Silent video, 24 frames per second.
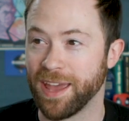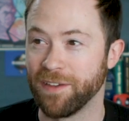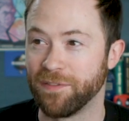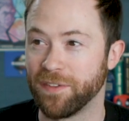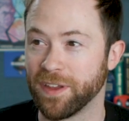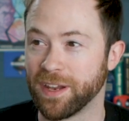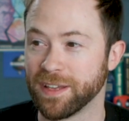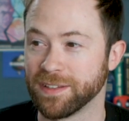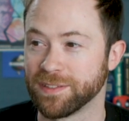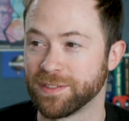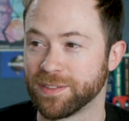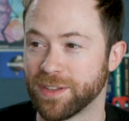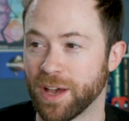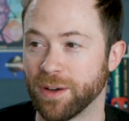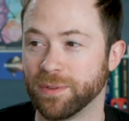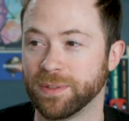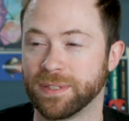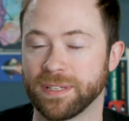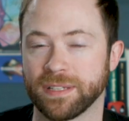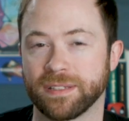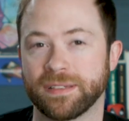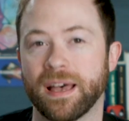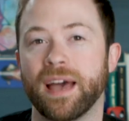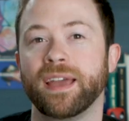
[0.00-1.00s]
if it is so
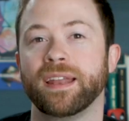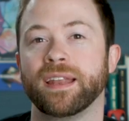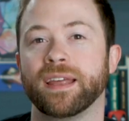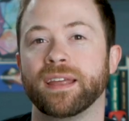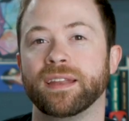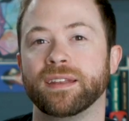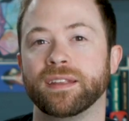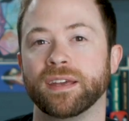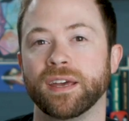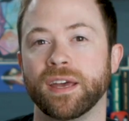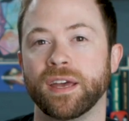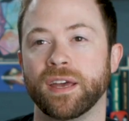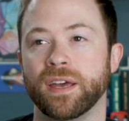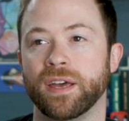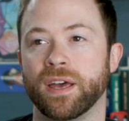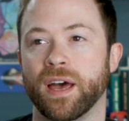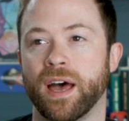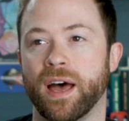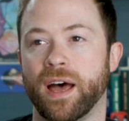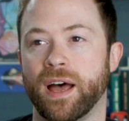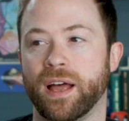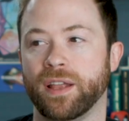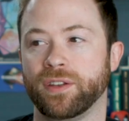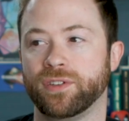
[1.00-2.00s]
decided
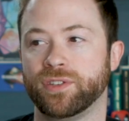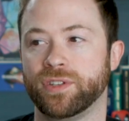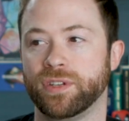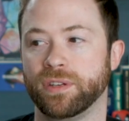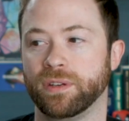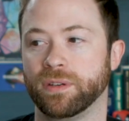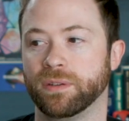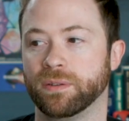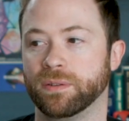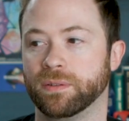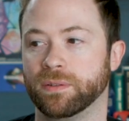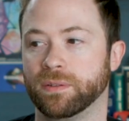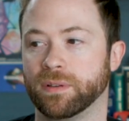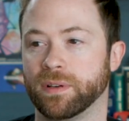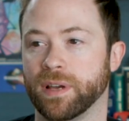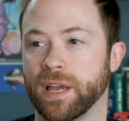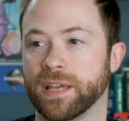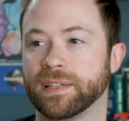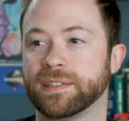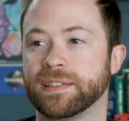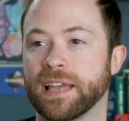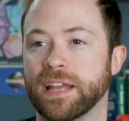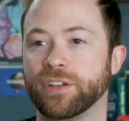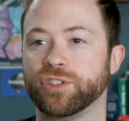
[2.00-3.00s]
uh, to
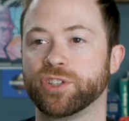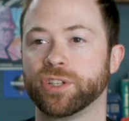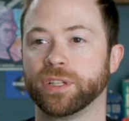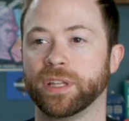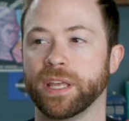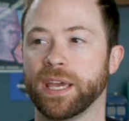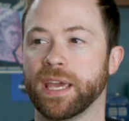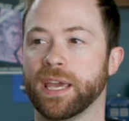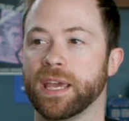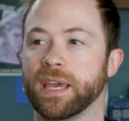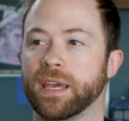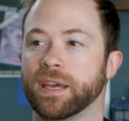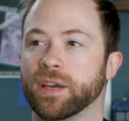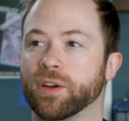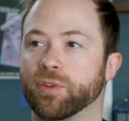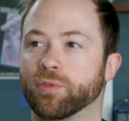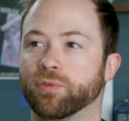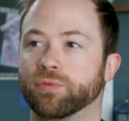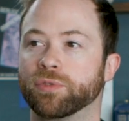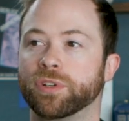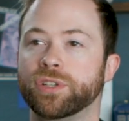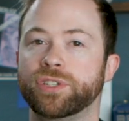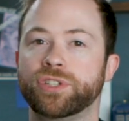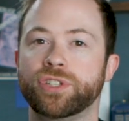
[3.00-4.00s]
essentially
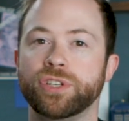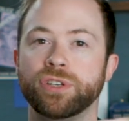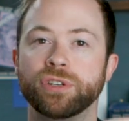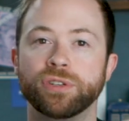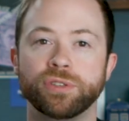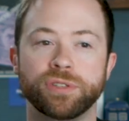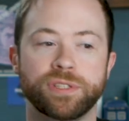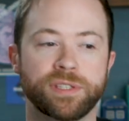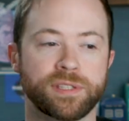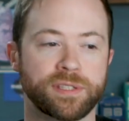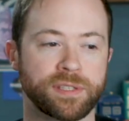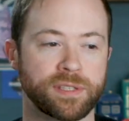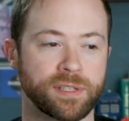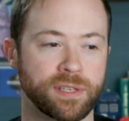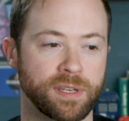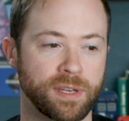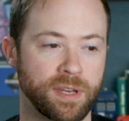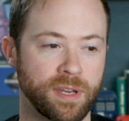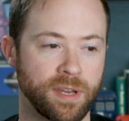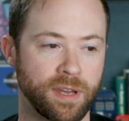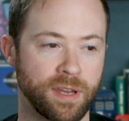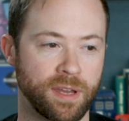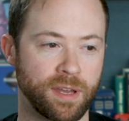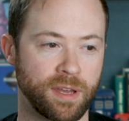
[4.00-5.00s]
reduce
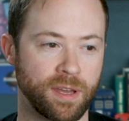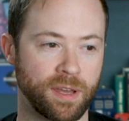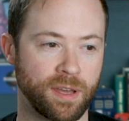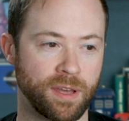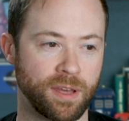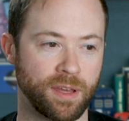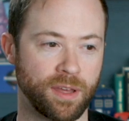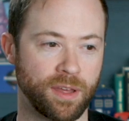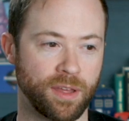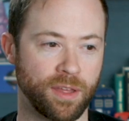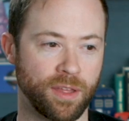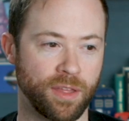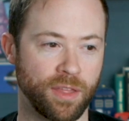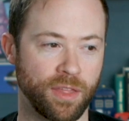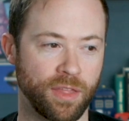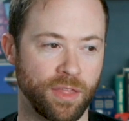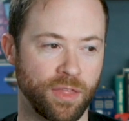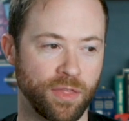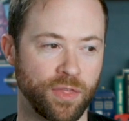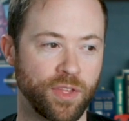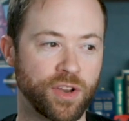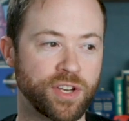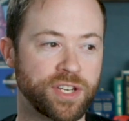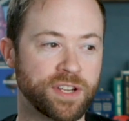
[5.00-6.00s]

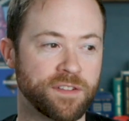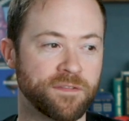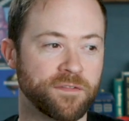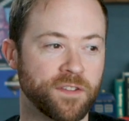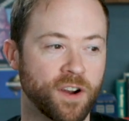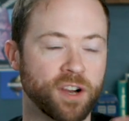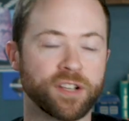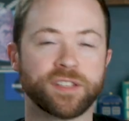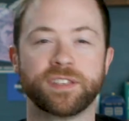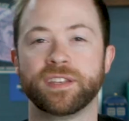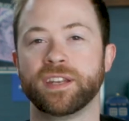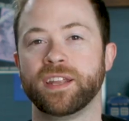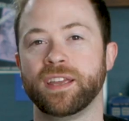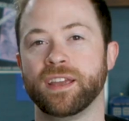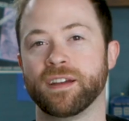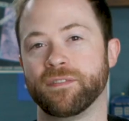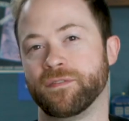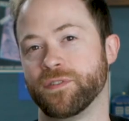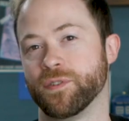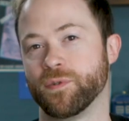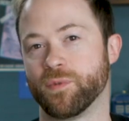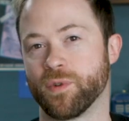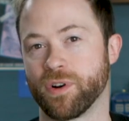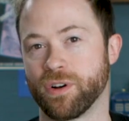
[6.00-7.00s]
the diversity
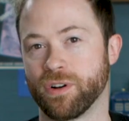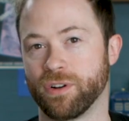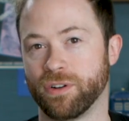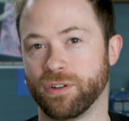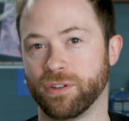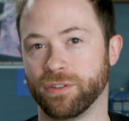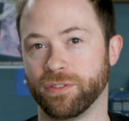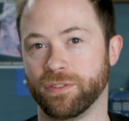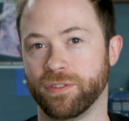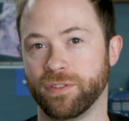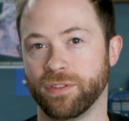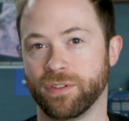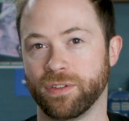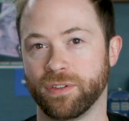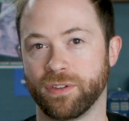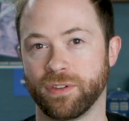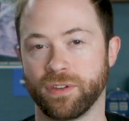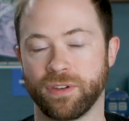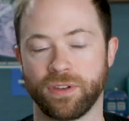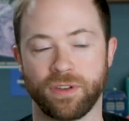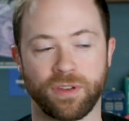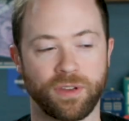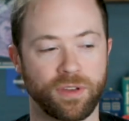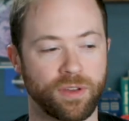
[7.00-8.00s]
of the world
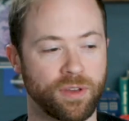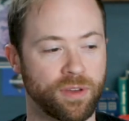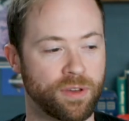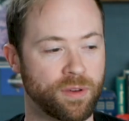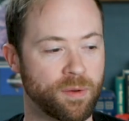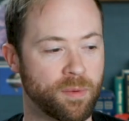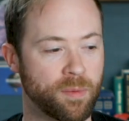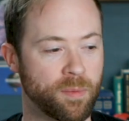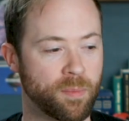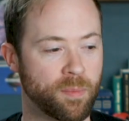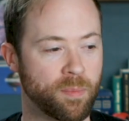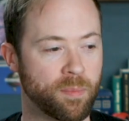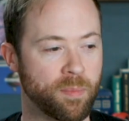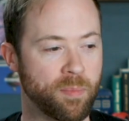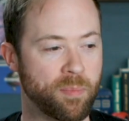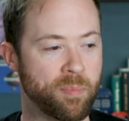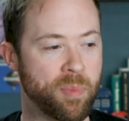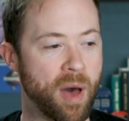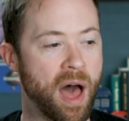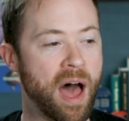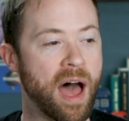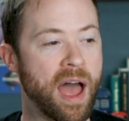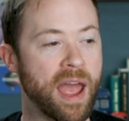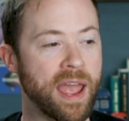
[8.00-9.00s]

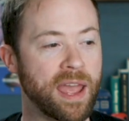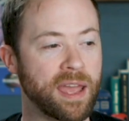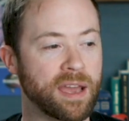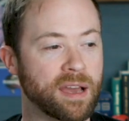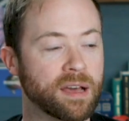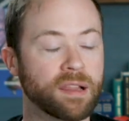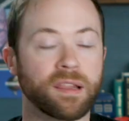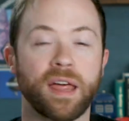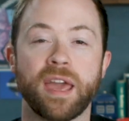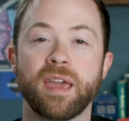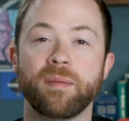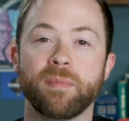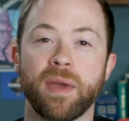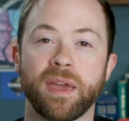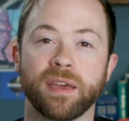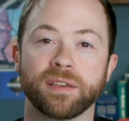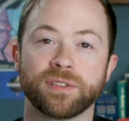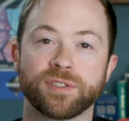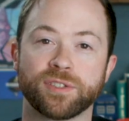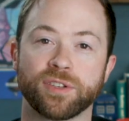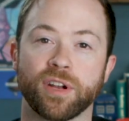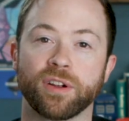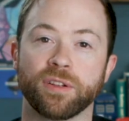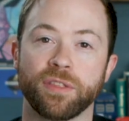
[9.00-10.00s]
by claiming
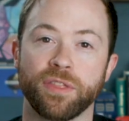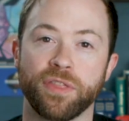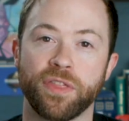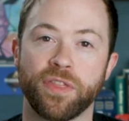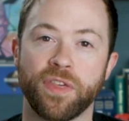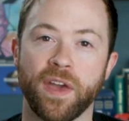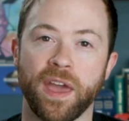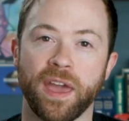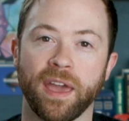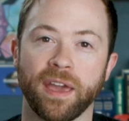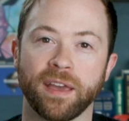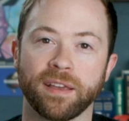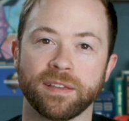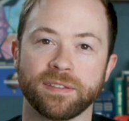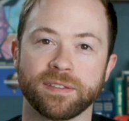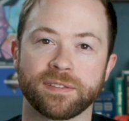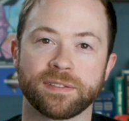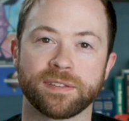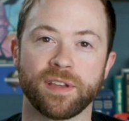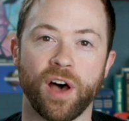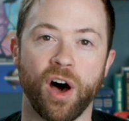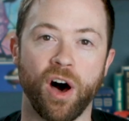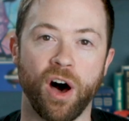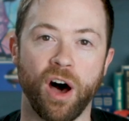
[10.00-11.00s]
certain
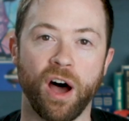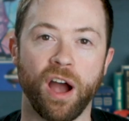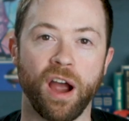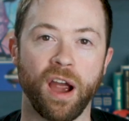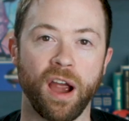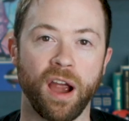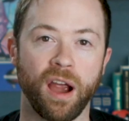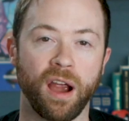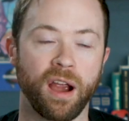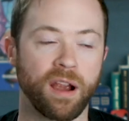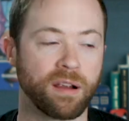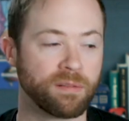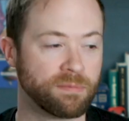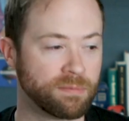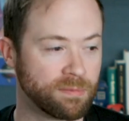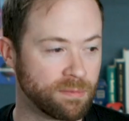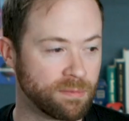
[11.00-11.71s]
things are